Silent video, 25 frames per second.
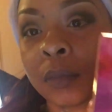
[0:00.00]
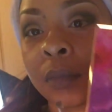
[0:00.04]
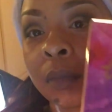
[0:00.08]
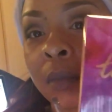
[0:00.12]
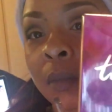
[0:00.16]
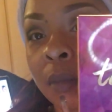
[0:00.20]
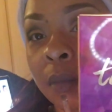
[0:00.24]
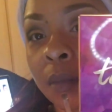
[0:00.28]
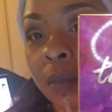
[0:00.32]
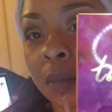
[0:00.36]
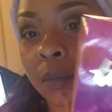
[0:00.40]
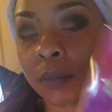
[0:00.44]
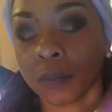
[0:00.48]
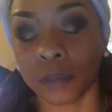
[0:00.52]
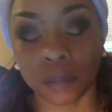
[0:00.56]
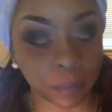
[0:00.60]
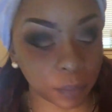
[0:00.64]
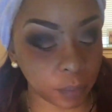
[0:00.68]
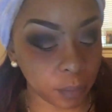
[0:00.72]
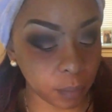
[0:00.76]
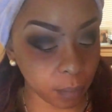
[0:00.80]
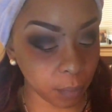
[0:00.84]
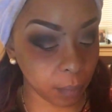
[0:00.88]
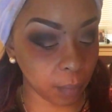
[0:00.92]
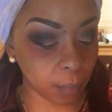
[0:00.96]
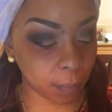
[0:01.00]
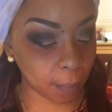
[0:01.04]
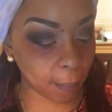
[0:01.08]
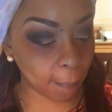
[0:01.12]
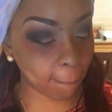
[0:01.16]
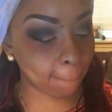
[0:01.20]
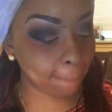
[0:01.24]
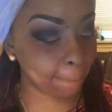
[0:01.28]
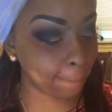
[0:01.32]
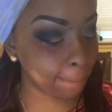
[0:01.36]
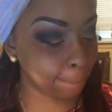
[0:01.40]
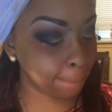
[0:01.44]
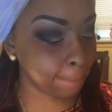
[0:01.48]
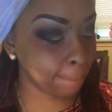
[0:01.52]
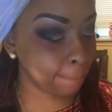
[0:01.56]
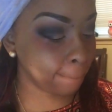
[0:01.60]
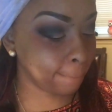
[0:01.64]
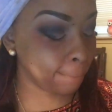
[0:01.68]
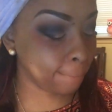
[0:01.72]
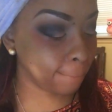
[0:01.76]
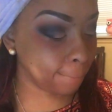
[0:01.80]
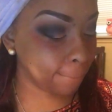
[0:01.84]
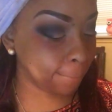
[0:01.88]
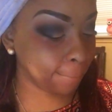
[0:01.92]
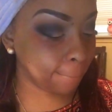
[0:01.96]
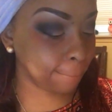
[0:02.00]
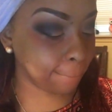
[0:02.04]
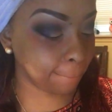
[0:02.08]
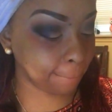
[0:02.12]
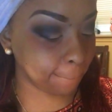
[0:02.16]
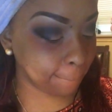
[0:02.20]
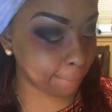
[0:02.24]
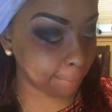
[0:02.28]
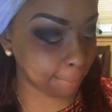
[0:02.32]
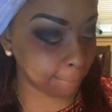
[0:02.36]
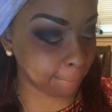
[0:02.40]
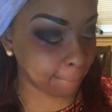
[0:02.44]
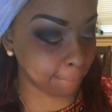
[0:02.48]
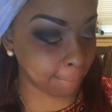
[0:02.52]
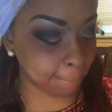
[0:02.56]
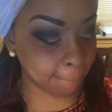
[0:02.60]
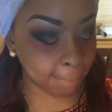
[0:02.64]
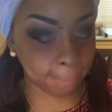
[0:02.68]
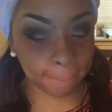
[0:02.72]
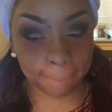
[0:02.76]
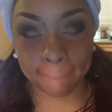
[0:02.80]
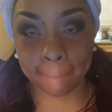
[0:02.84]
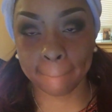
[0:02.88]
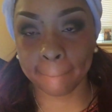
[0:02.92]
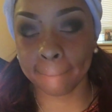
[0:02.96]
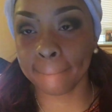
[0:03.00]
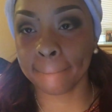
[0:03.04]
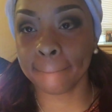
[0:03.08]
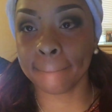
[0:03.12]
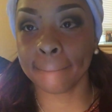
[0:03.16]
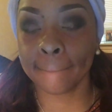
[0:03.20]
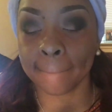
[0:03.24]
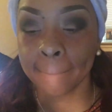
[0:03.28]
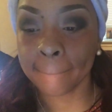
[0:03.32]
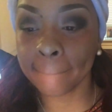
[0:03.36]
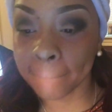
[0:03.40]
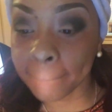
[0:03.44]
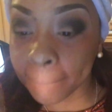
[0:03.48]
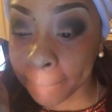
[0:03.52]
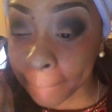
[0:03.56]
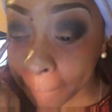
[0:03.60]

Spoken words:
Now I'm going in with the Tarte palette, and this is in the color